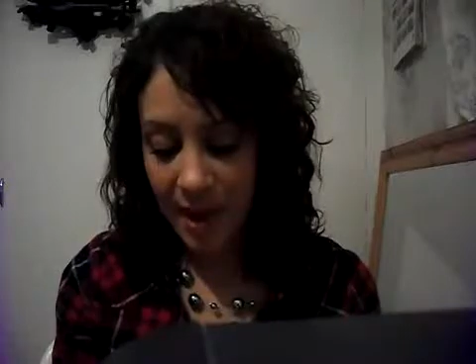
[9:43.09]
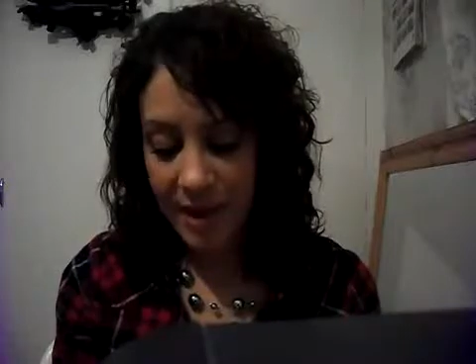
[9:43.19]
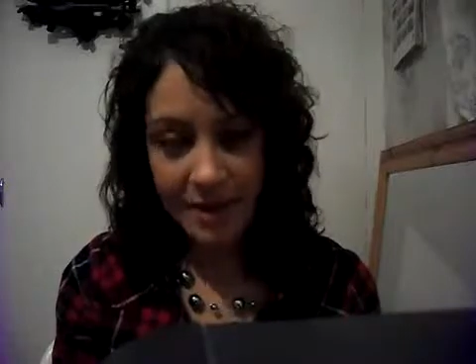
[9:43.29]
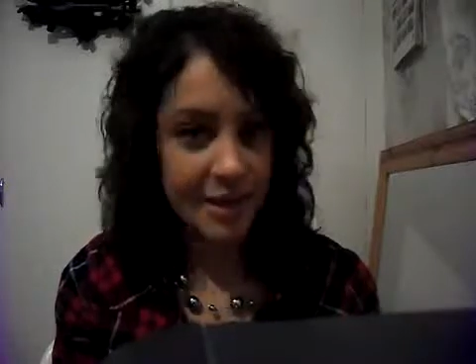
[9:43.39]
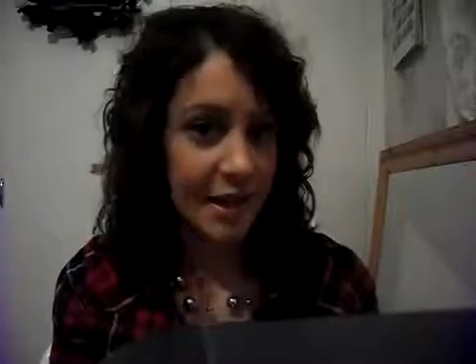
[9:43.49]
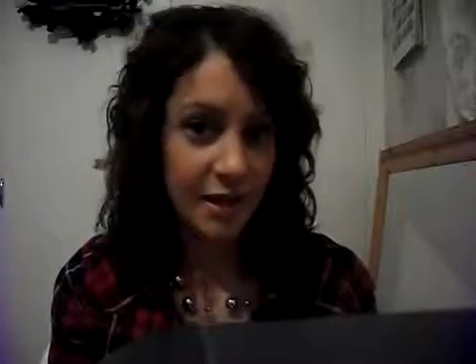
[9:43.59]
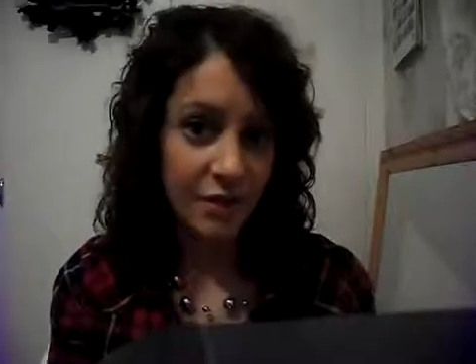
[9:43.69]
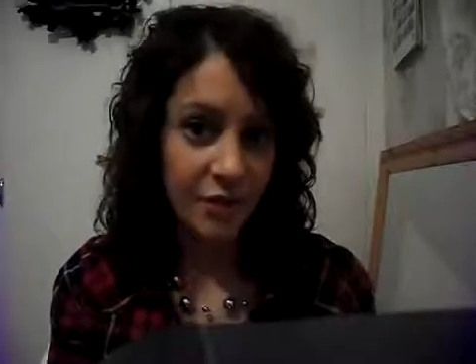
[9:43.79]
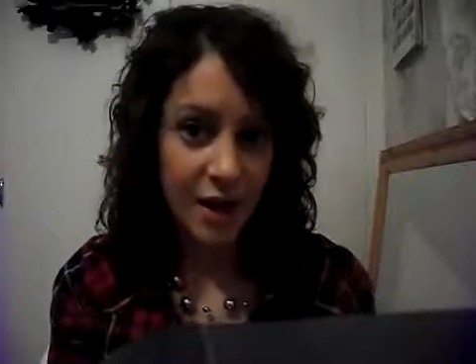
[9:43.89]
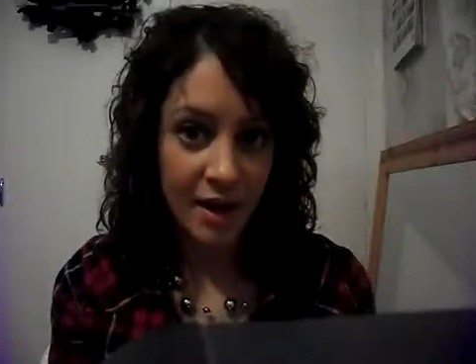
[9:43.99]
My
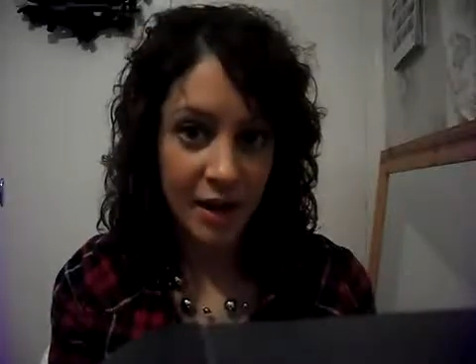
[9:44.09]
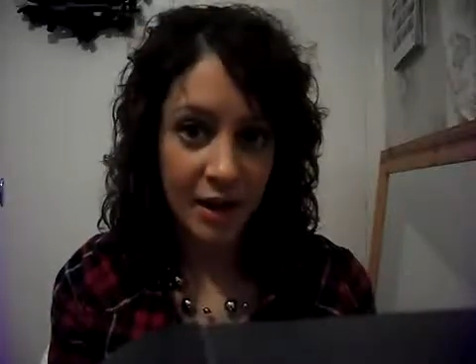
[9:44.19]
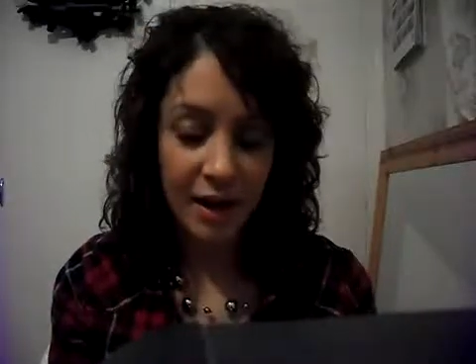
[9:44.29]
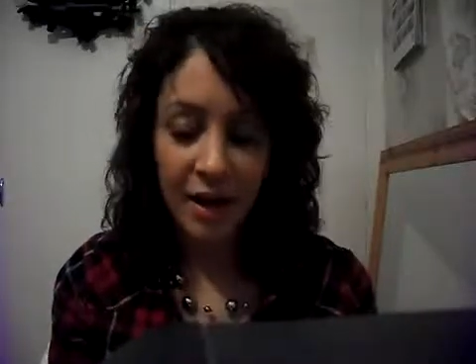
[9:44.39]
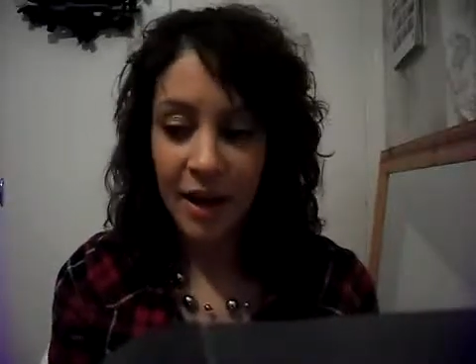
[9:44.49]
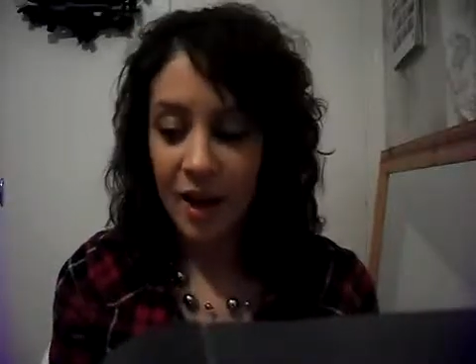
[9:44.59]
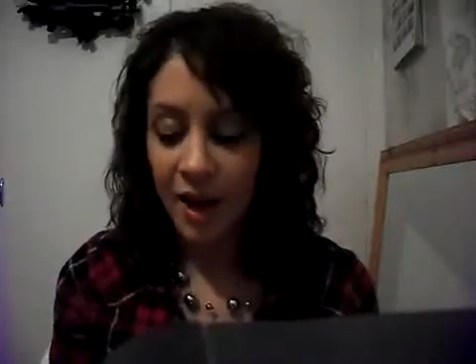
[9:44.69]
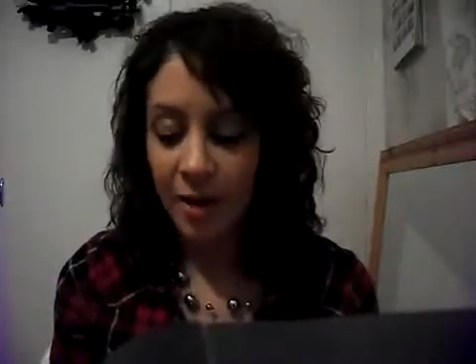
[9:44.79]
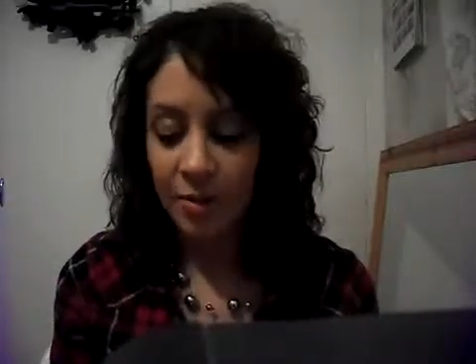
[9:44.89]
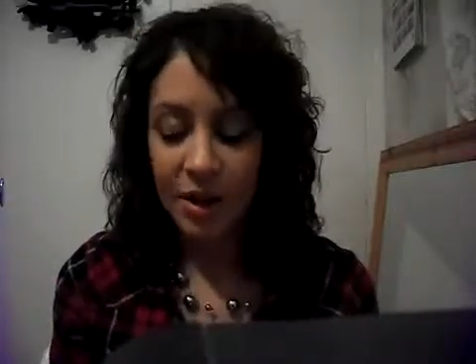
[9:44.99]
hairstyle fine,
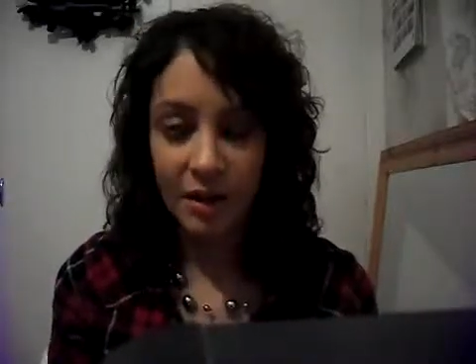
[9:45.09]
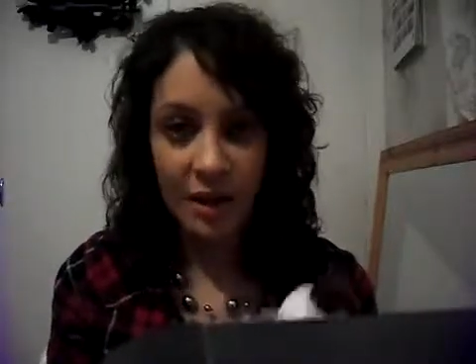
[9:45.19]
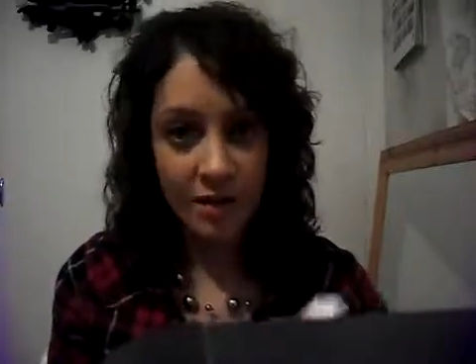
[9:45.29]
but I'll